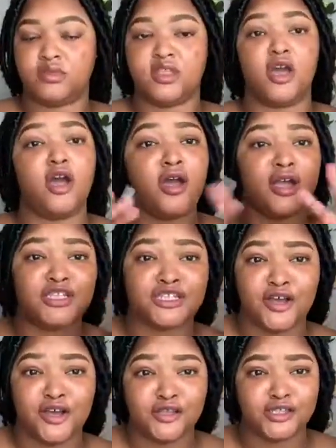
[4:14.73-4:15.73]
All right,
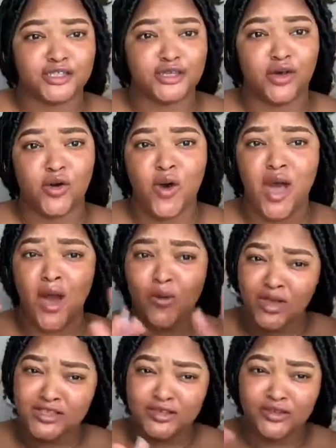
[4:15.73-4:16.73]
y'all, so I
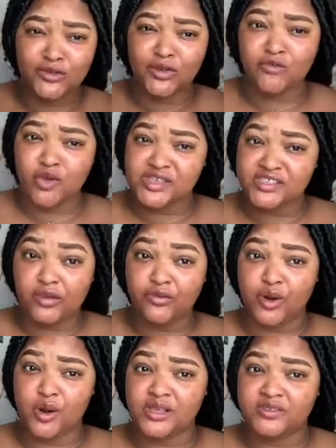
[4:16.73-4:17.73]
was gonna do a
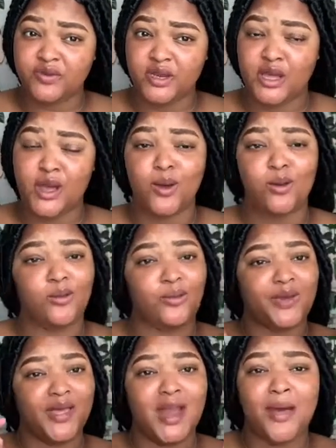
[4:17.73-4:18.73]
voiceover on this video,
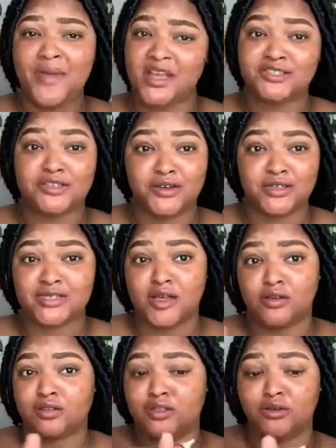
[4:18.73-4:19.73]
but I'm actually gonna
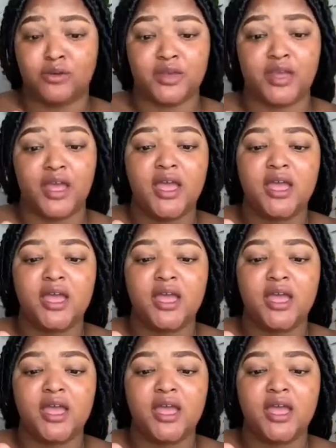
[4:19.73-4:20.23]
talk through it.